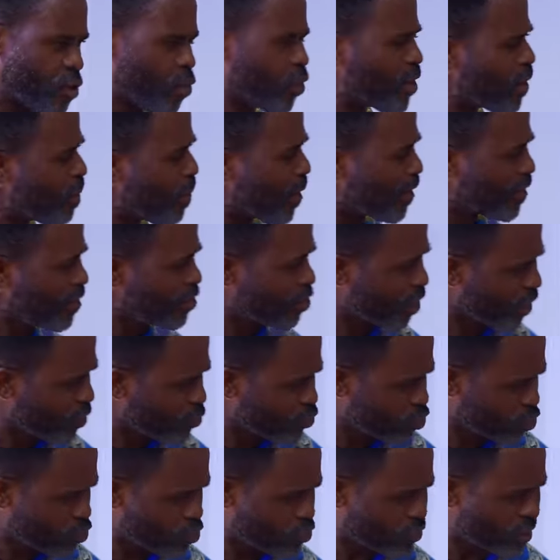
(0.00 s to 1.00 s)
What about these
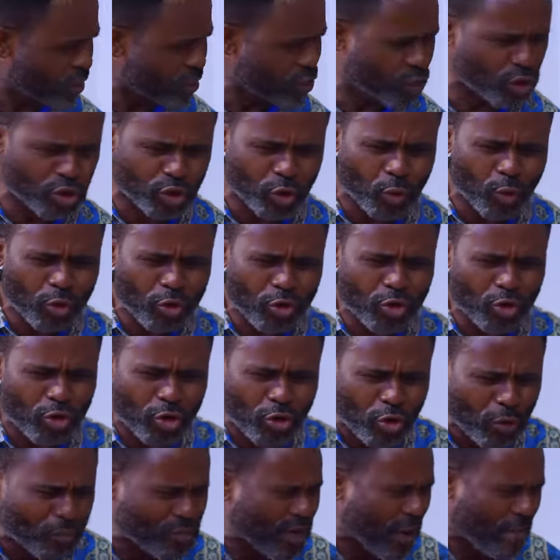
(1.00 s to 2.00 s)
little children? Do you want to
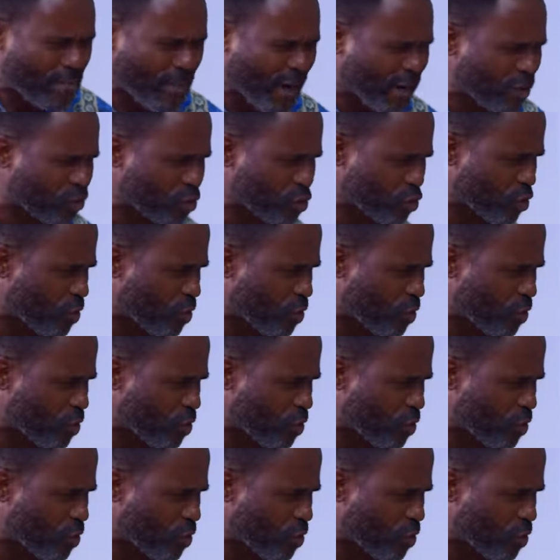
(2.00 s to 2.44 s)
corrupt their mind or